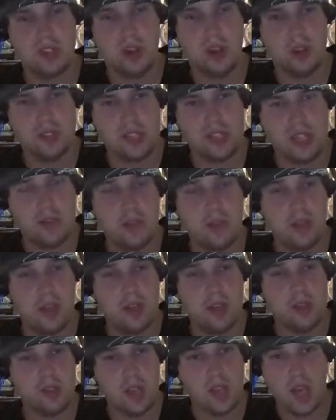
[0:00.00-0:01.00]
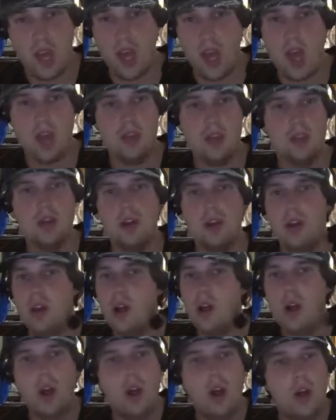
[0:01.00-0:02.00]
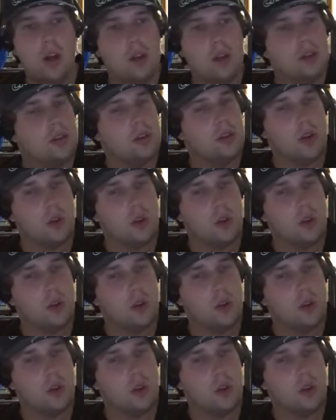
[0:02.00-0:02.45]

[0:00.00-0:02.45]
on defense, and their